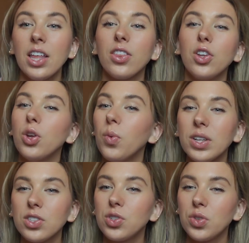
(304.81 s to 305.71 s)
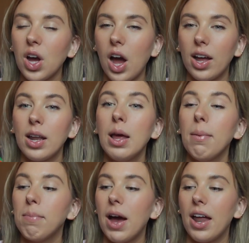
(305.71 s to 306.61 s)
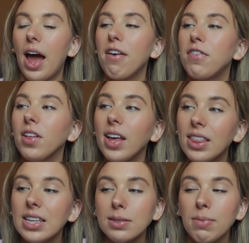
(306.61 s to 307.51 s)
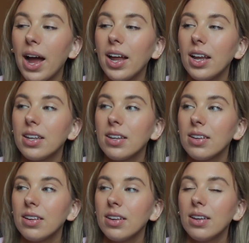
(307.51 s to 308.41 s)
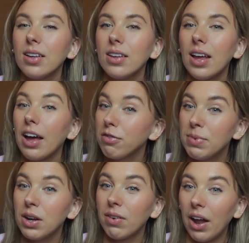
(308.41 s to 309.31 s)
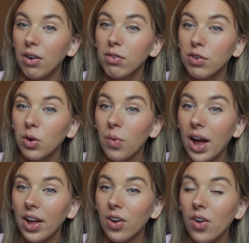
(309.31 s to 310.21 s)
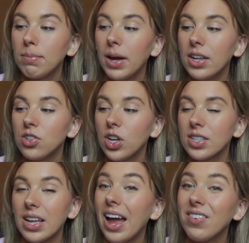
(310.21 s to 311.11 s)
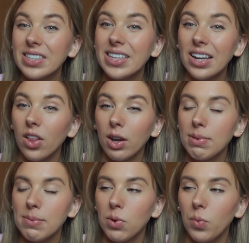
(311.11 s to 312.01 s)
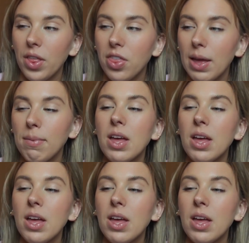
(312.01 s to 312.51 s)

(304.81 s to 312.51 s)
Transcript: The new ones do not, but I feel like these might have been around for a while, but just I haven't seen a lot of people with them.